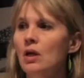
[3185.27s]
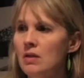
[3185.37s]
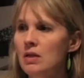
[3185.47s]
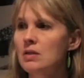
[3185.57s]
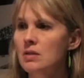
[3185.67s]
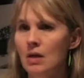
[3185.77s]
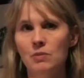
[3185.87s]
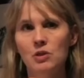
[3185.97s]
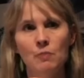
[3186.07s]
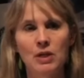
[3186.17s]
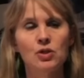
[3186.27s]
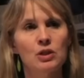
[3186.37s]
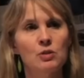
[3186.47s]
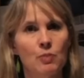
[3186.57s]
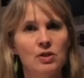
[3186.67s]
these spatial
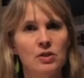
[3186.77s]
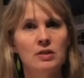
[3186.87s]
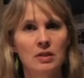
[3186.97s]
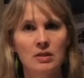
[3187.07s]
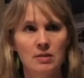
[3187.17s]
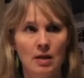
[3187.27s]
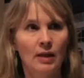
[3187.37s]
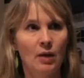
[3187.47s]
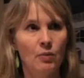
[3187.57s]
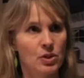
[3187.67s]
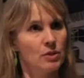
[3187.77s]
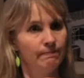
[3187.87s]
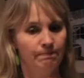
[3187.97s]
expressions in sign language.